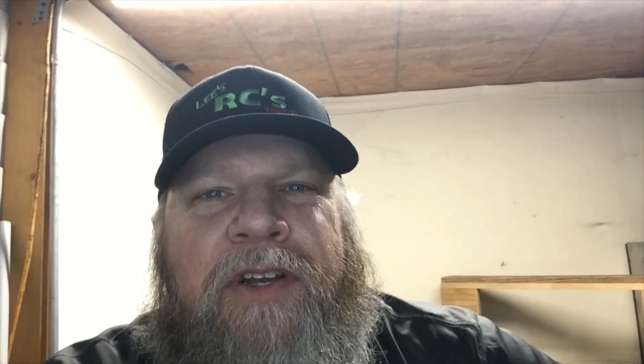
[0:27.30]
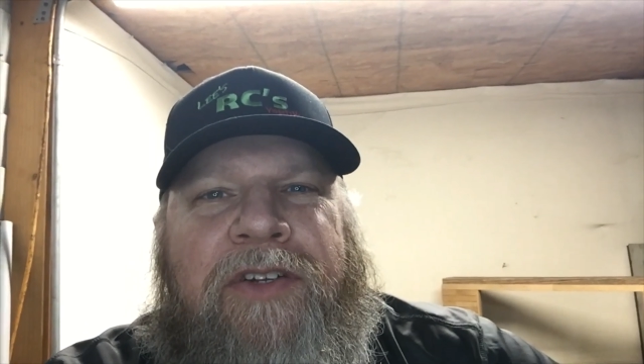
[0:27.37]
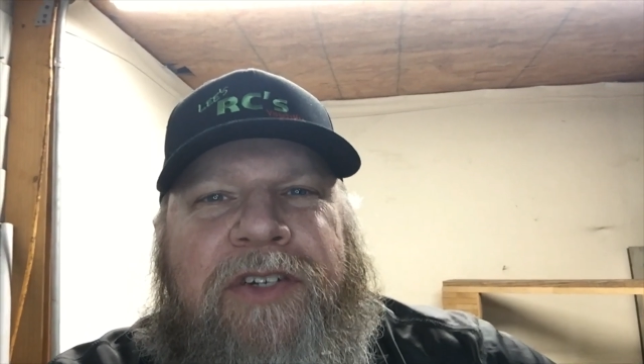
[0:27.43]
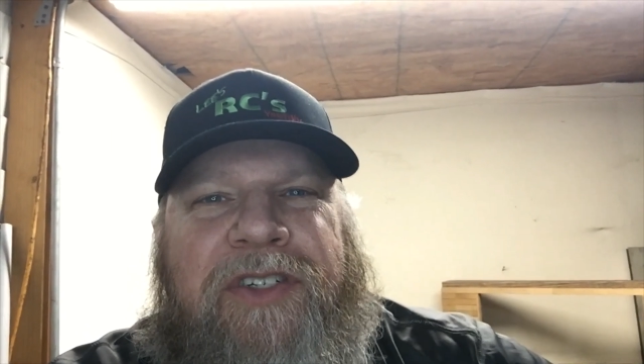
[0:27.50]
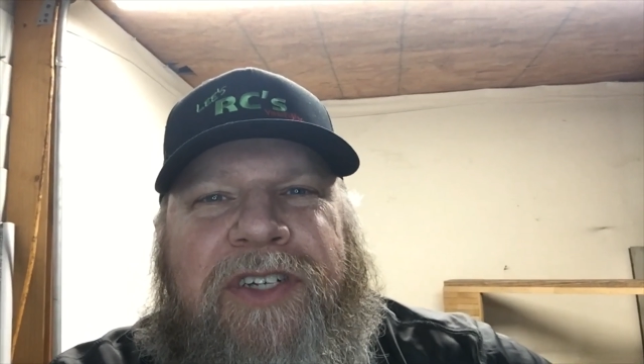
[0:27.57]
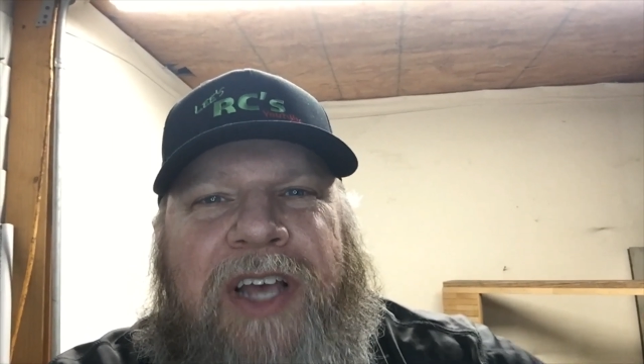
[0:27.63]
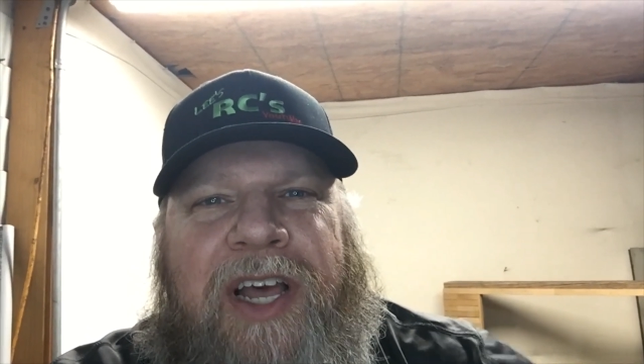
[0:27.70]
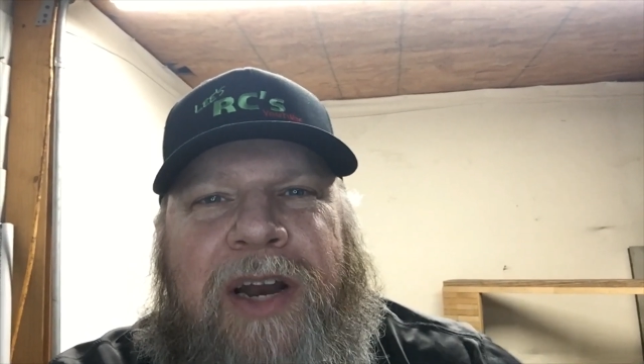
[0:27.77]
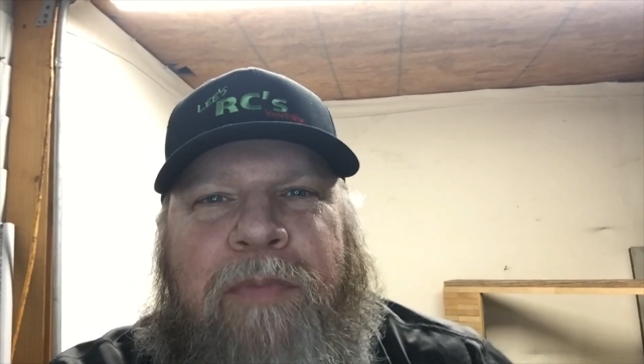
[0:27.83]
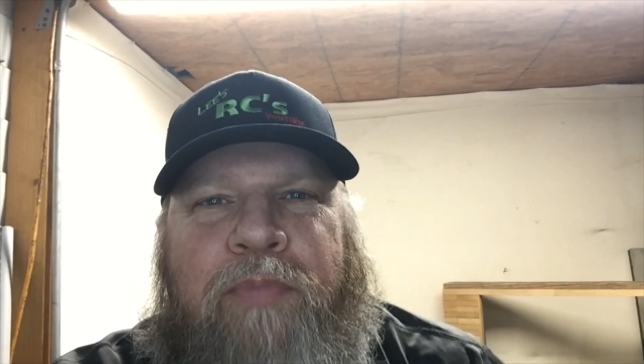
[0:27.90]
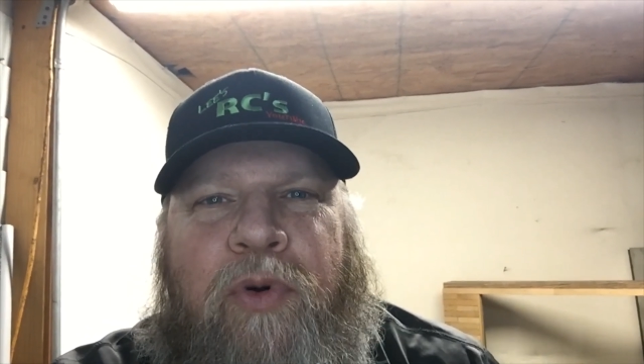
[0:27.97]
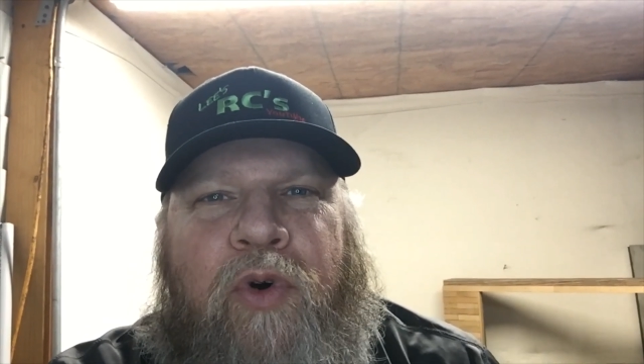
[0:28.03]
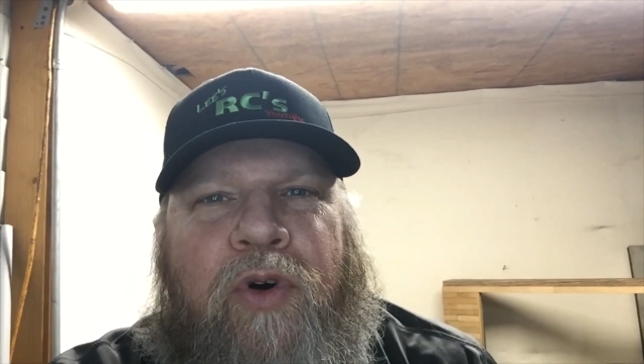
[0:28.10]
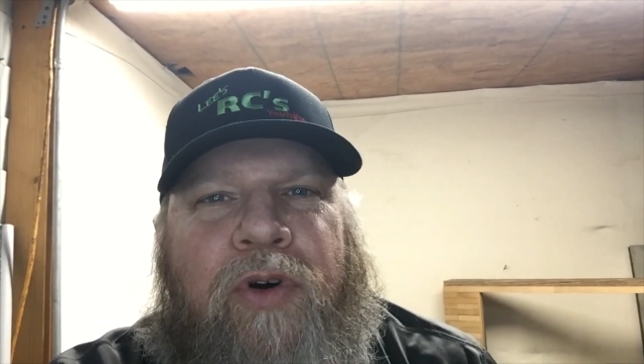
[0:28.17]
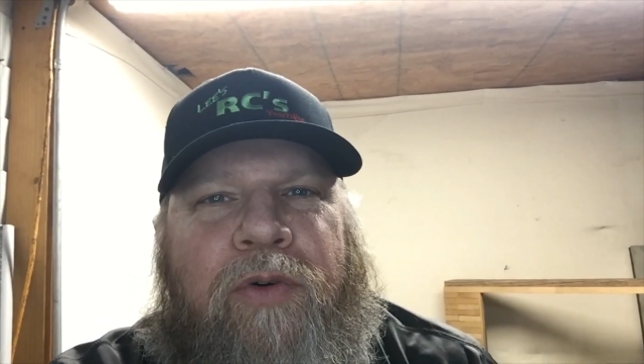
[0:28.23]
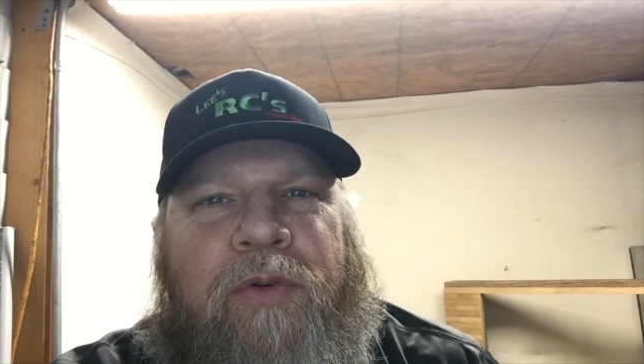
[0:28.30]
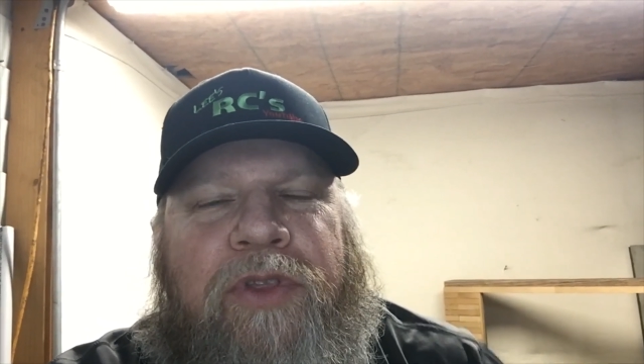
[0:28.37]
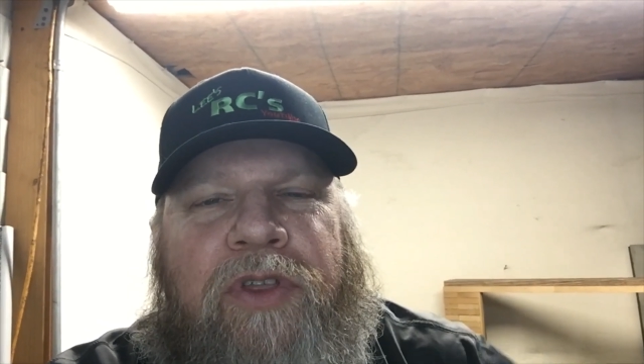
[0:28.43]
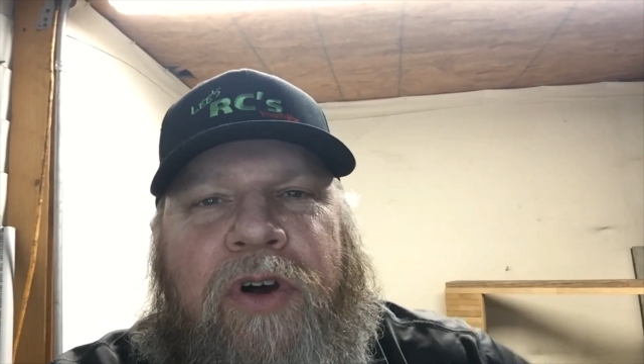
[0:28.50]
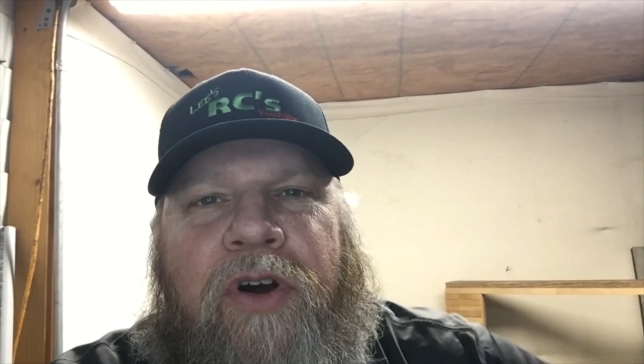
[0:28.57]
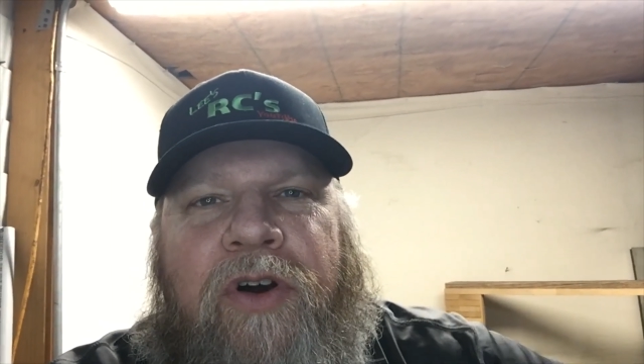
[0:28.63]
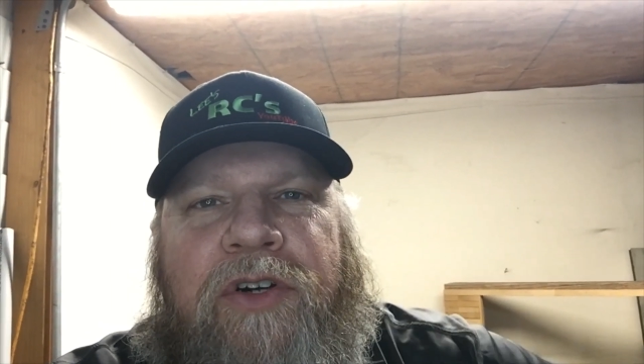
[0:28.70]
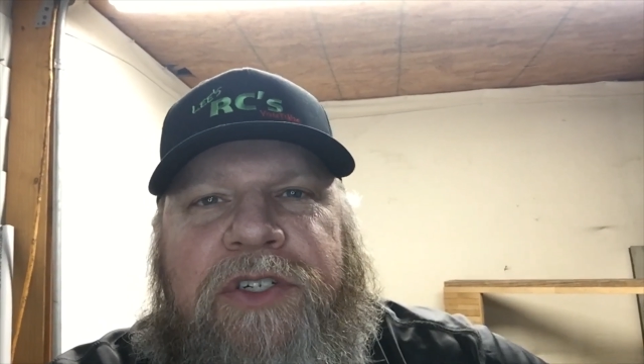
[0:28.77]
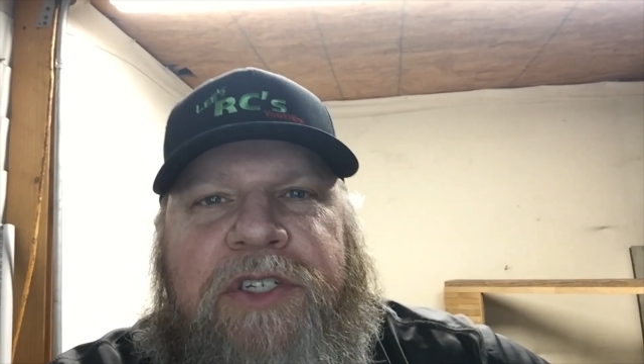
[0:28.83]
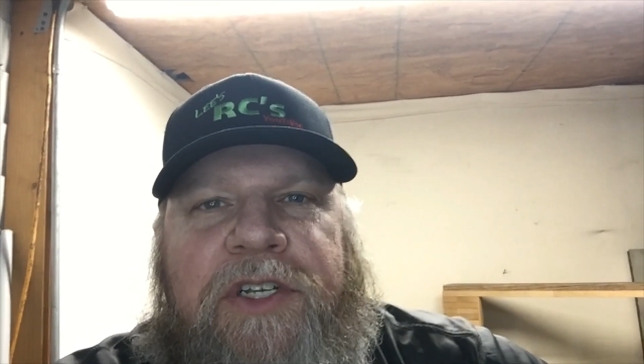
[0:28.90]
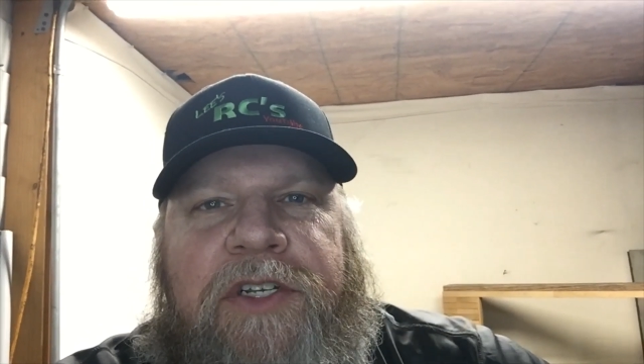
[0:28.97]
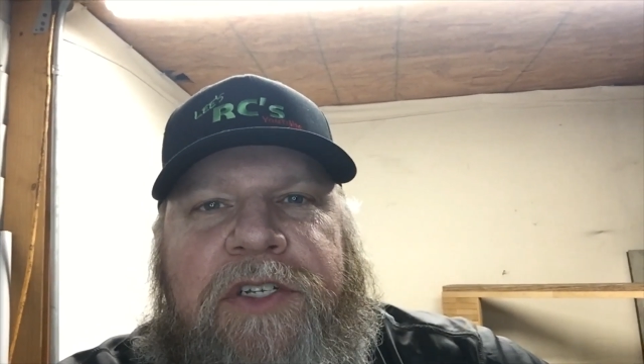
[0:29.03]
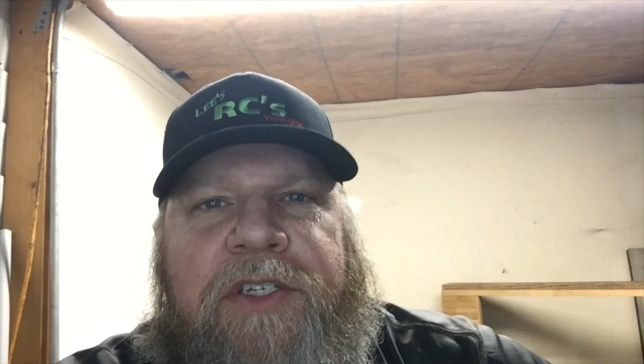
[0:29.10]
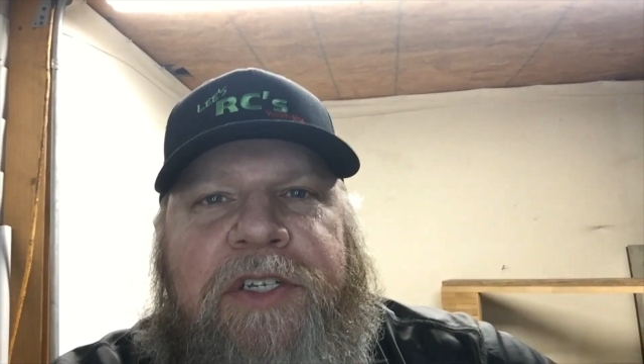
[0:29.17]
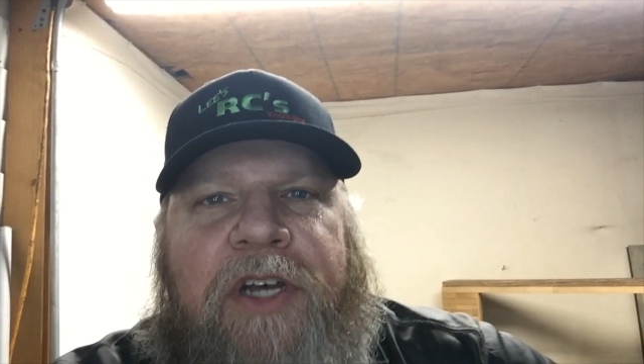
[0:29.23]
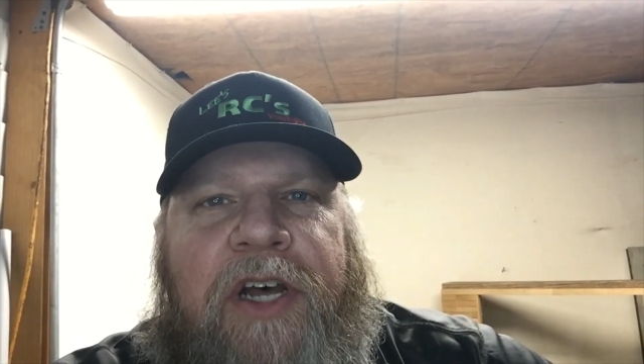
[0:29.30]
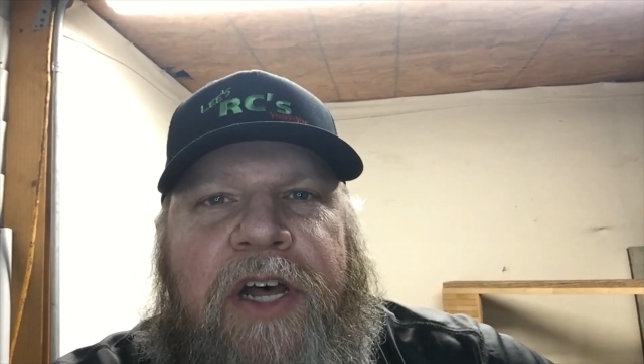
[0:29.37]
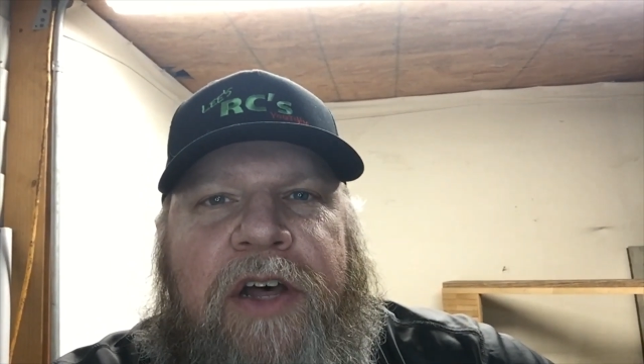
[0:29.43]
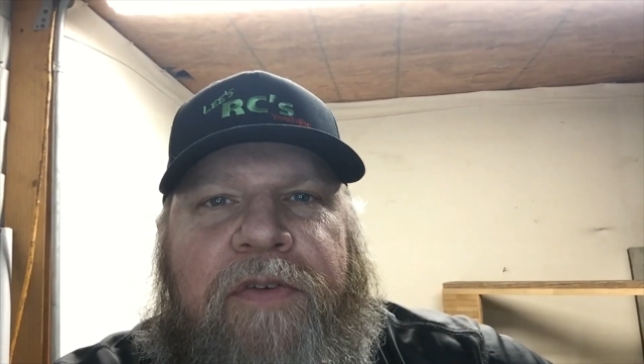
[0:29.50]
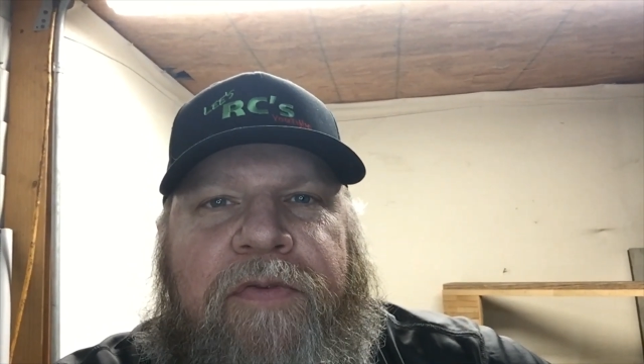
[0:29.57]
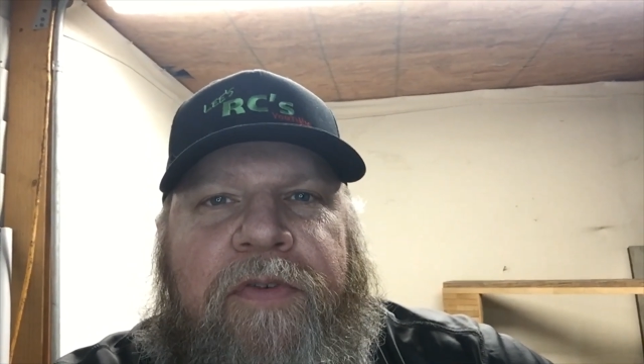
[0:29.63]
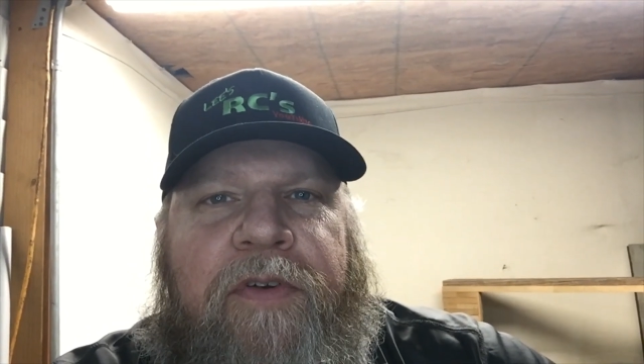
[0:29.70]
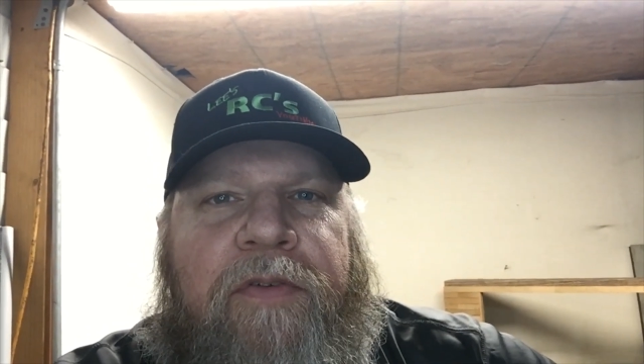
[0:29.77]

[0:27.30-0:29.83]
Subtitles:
just kind of bored with the RC stuff